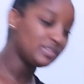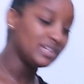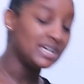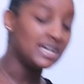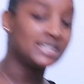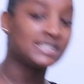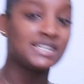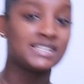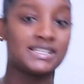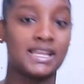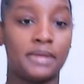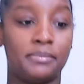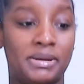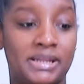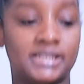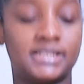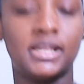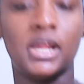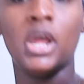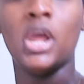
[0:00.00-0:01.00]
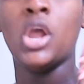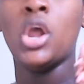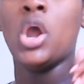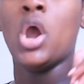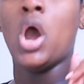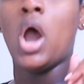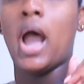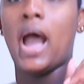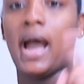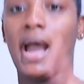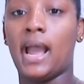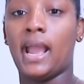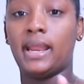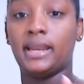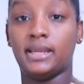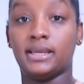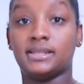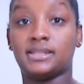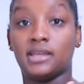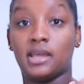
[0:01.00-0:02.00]
That says nine minutes. I
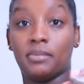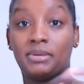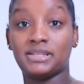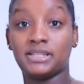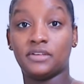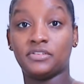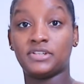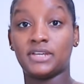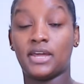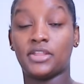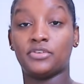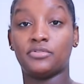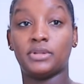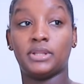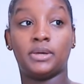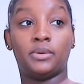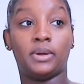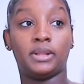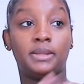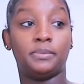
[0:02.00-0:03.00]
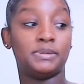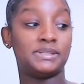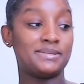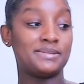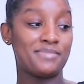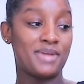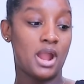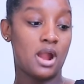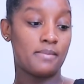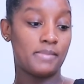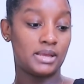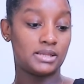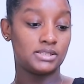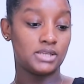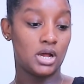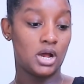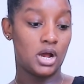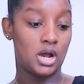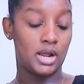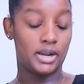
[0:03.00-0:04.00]
need to get myself together really quickly, put some Caramix
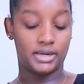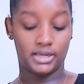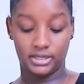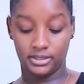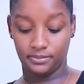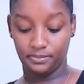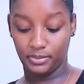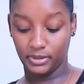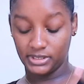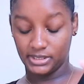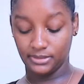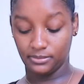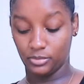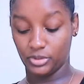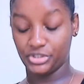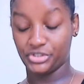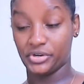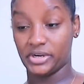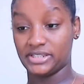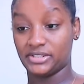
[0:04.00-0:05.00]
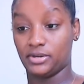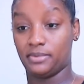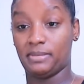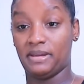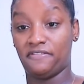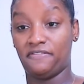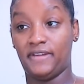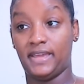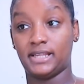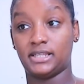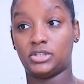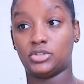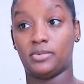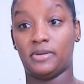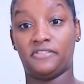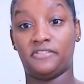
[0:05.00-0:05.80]
on and put some moisturizer on my face so my